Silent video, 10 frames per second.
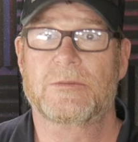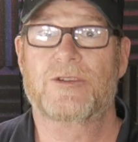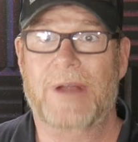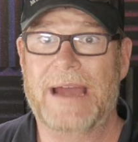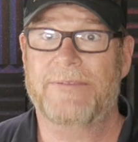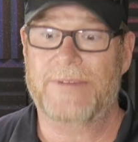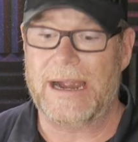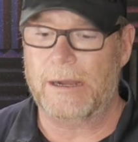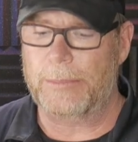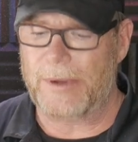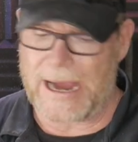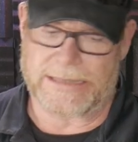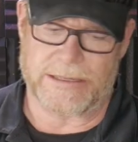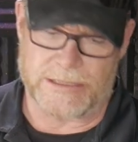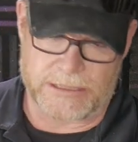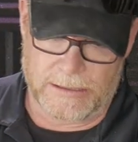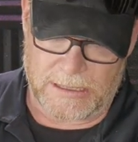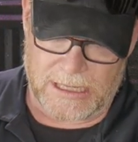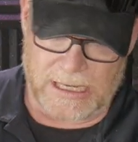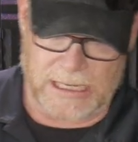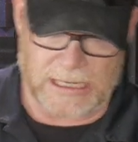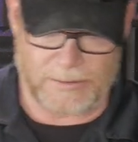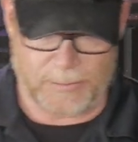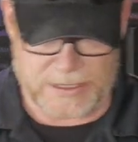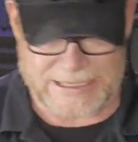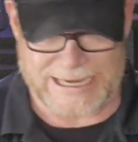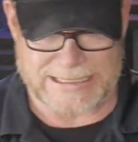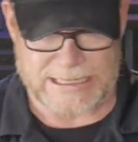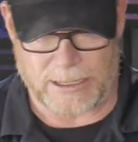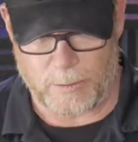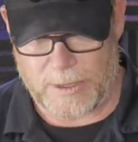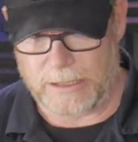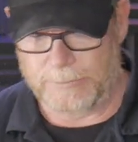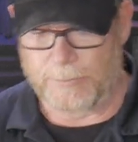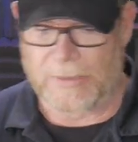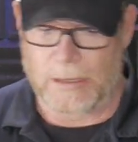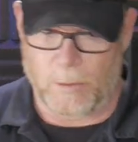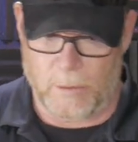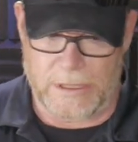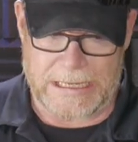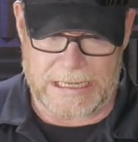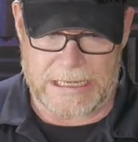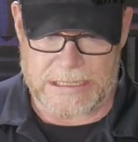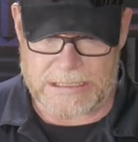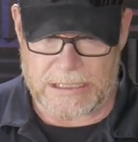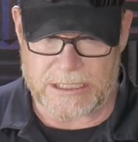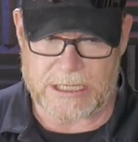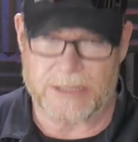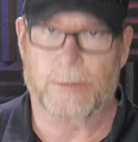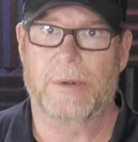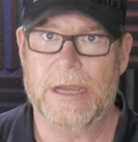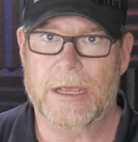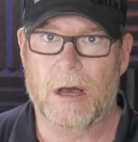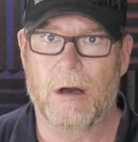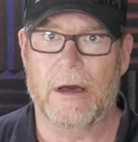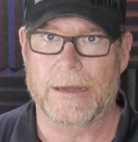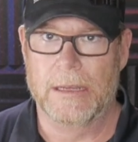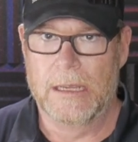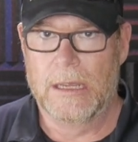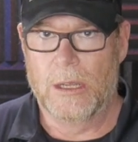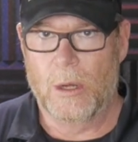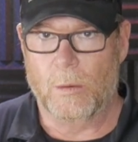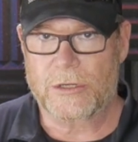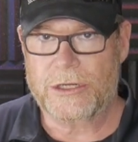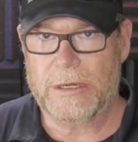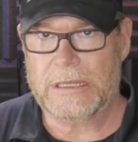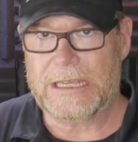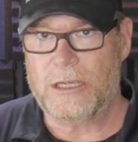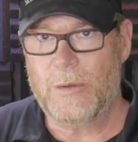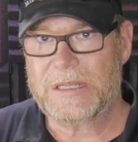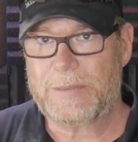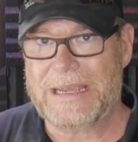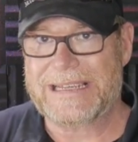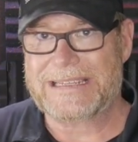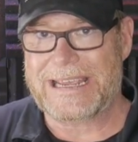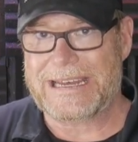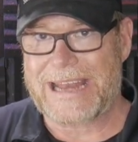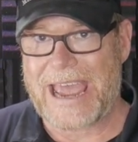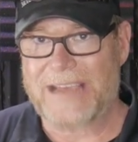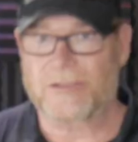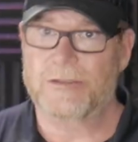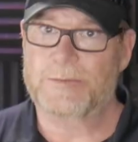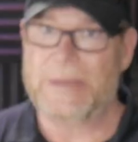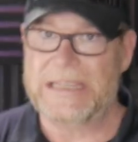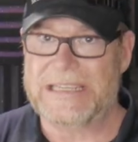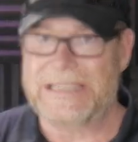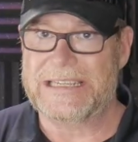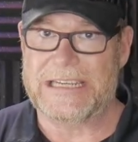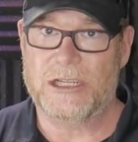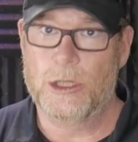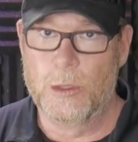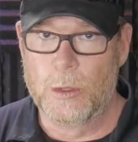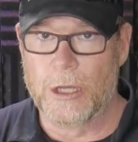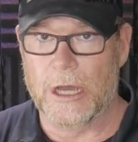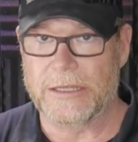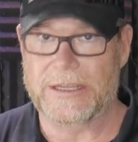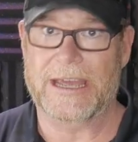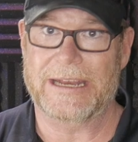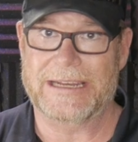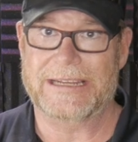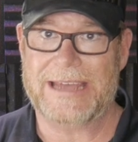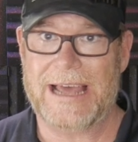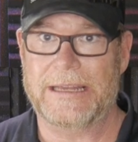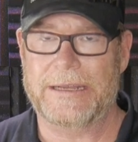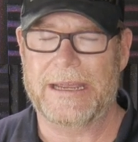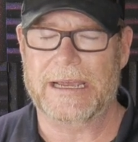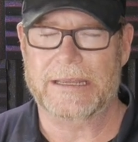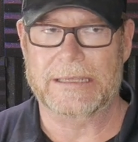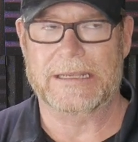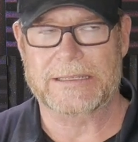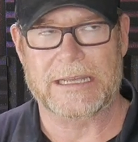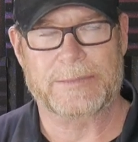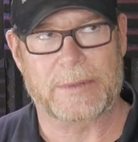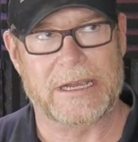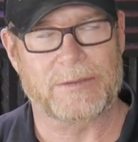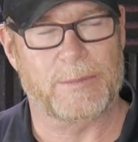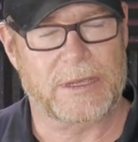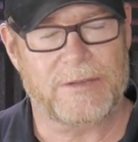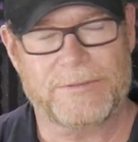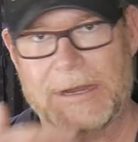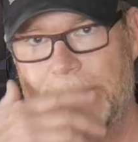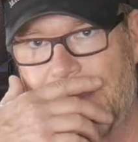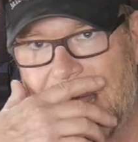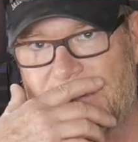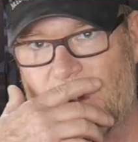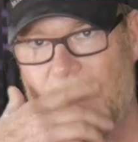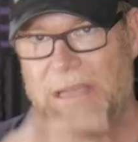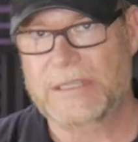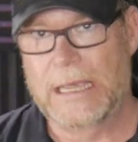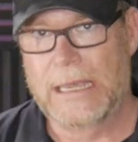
dry fire practice. Uh, what does that entail? Well, one is let's get the rig on. We're shooting the USPSA Nationals PCC 2 gun down in Talladega. I think that's how it's pronounced. Well, my good friend Pops Quest.